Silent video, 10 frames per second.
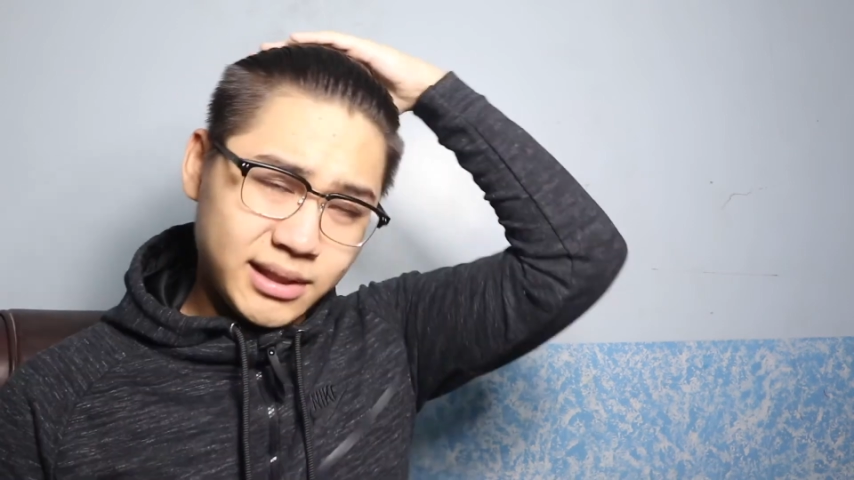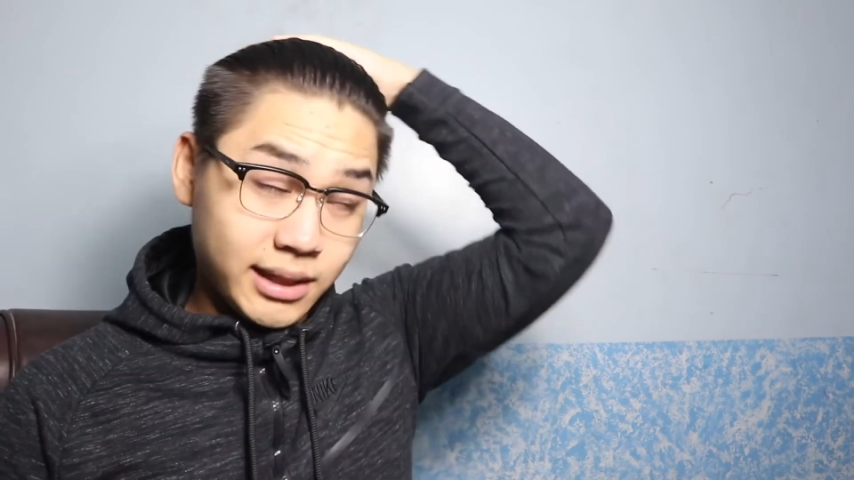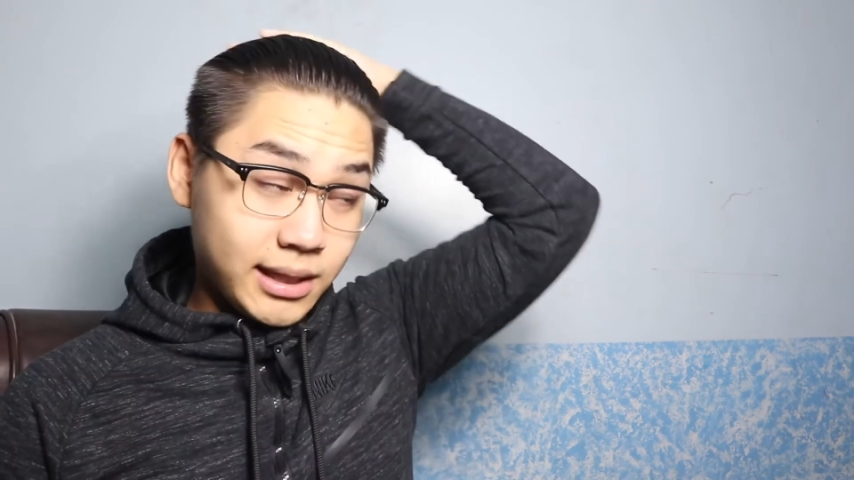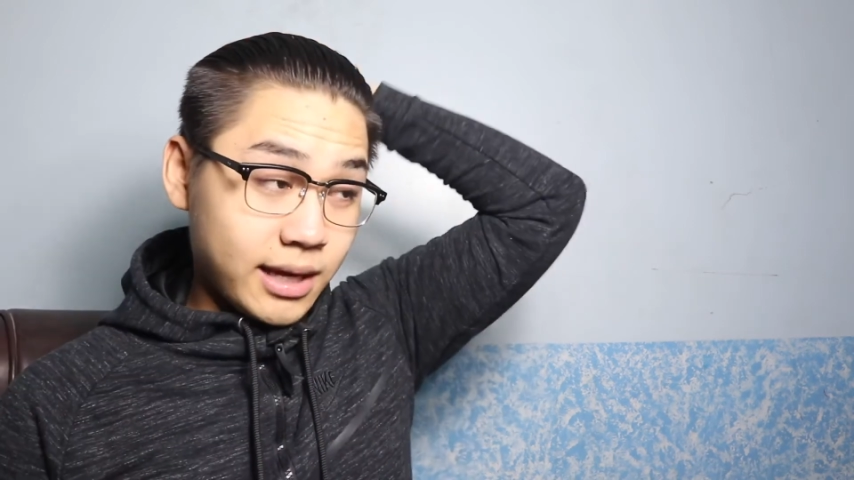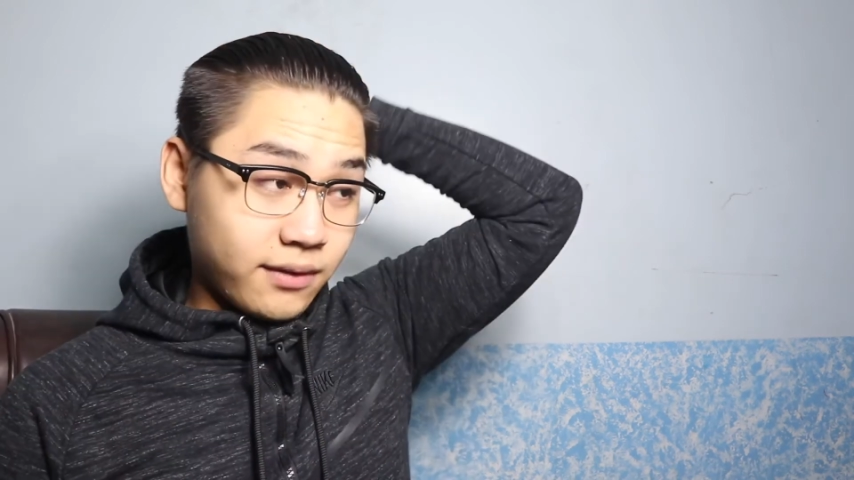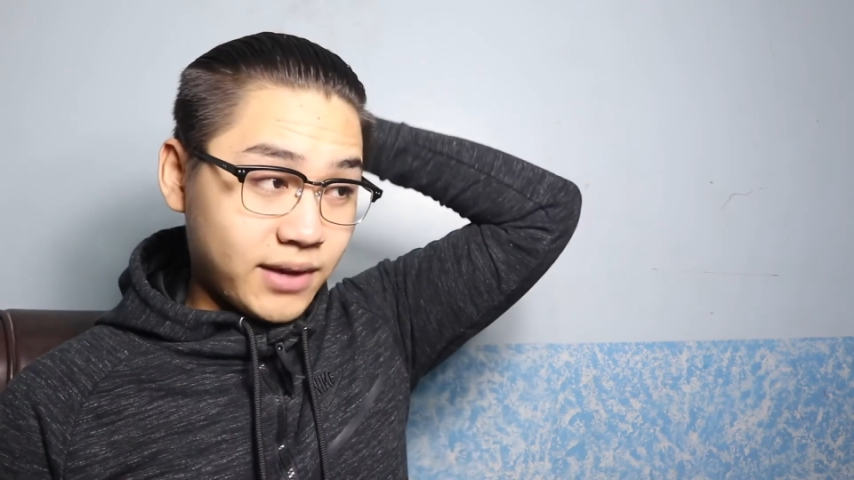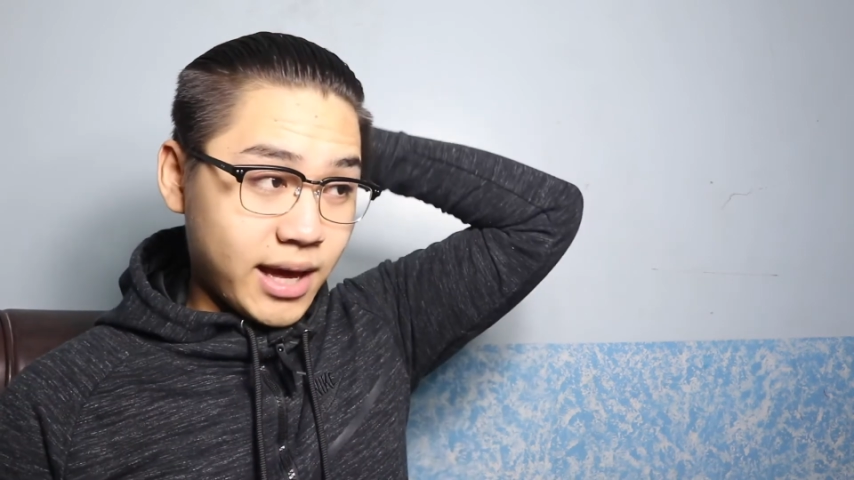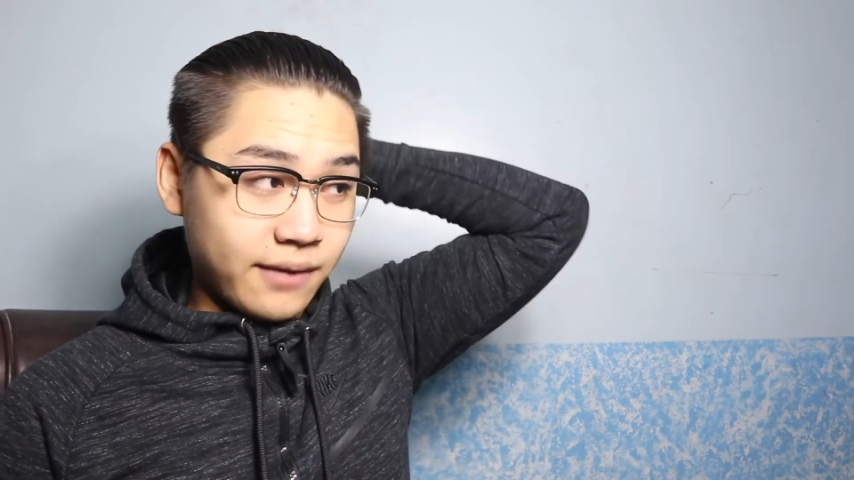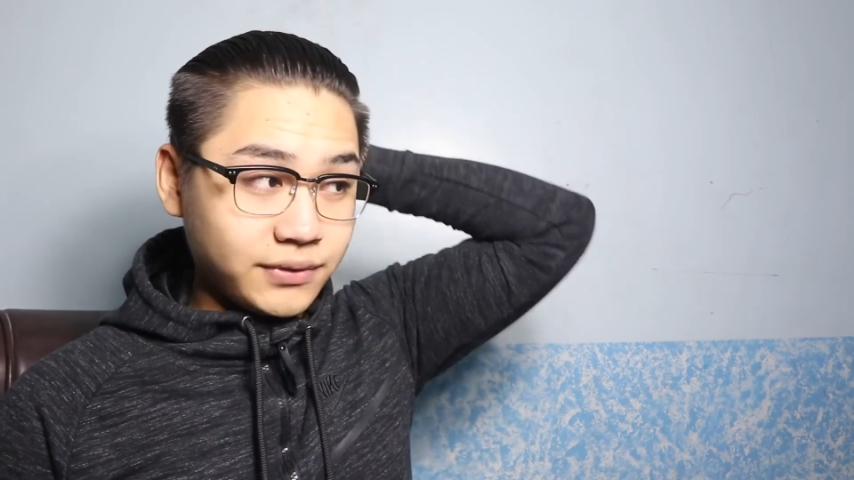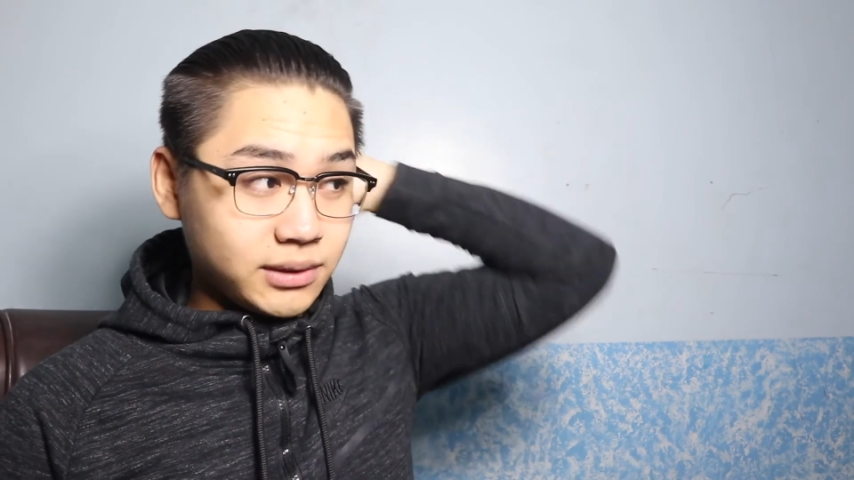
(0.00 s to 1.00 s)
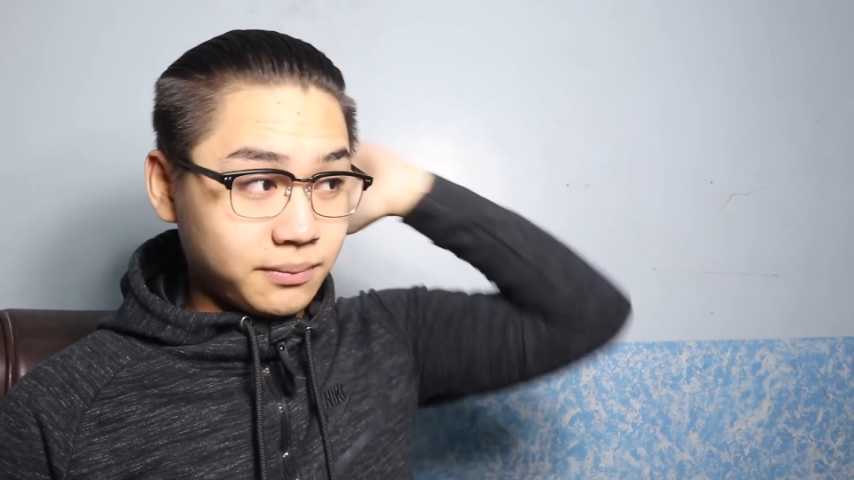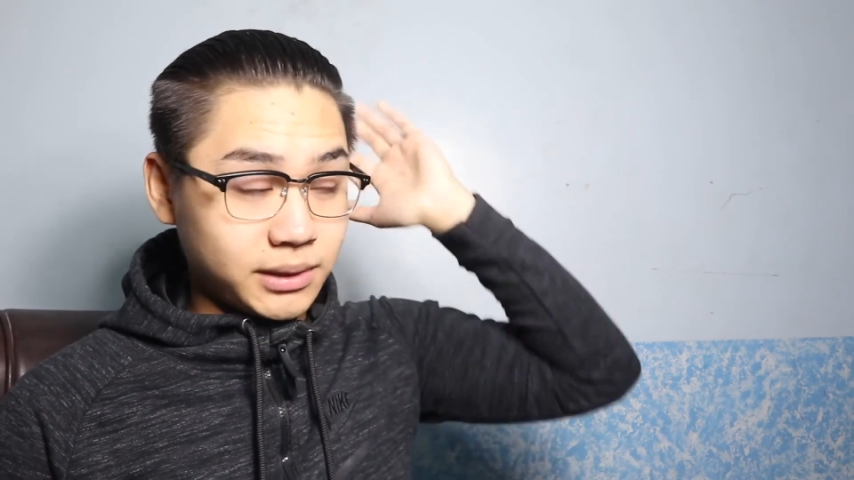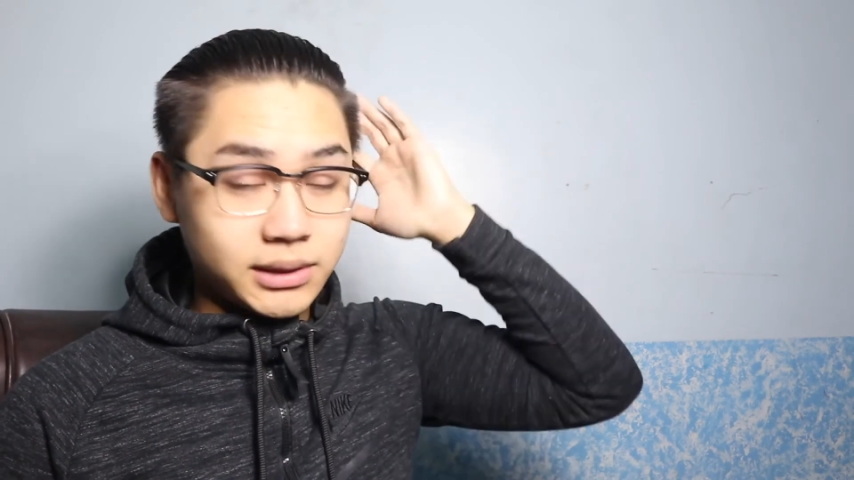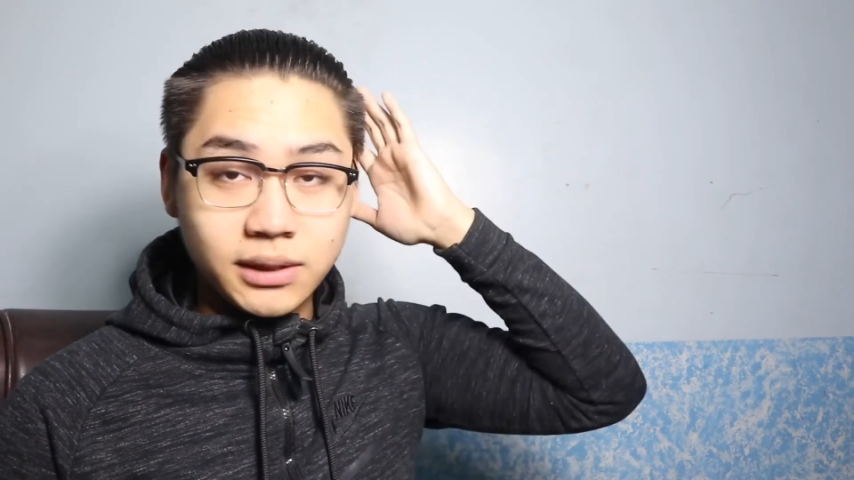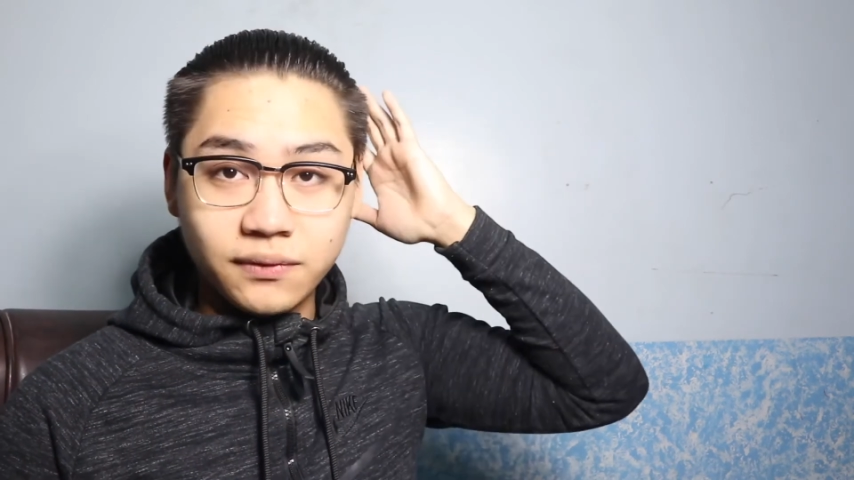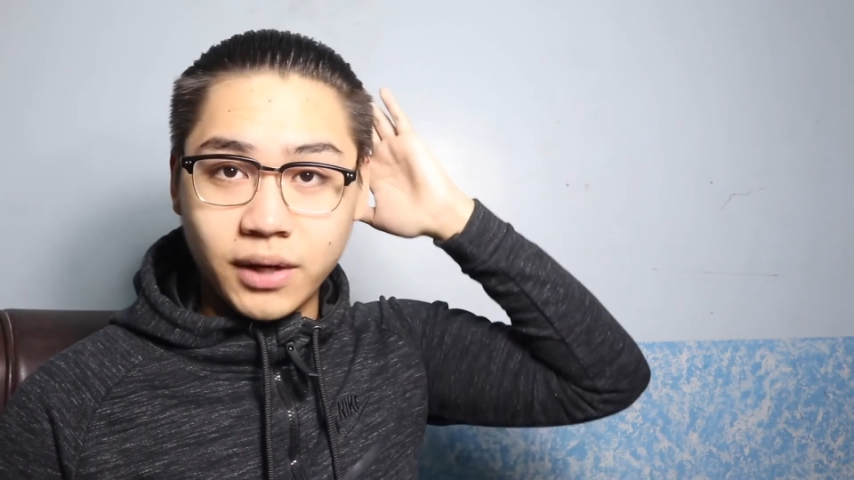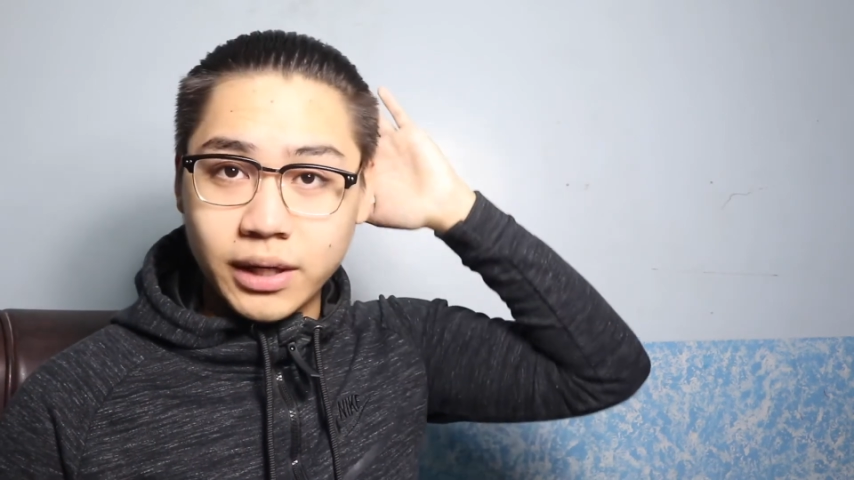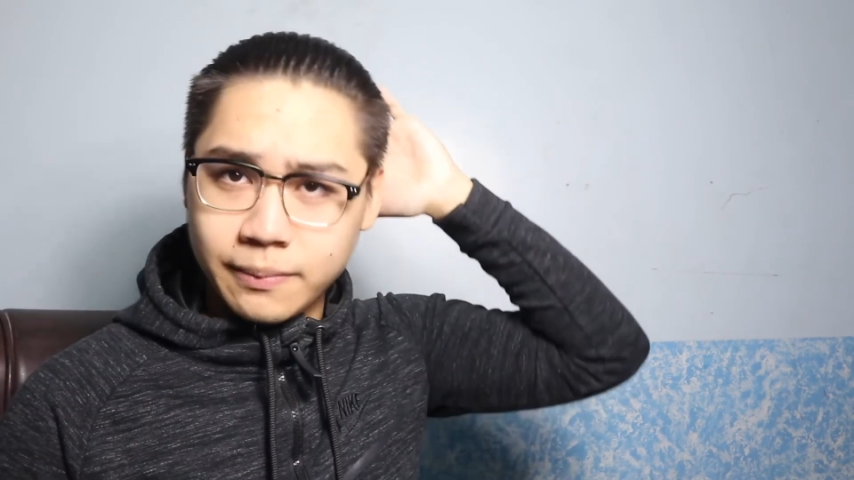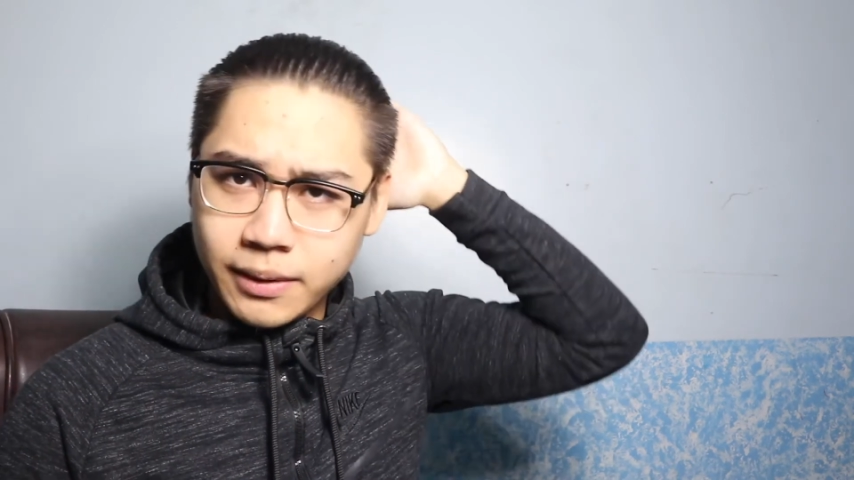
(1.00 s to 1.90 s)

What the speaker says: Not a lot of laughs, but still funny.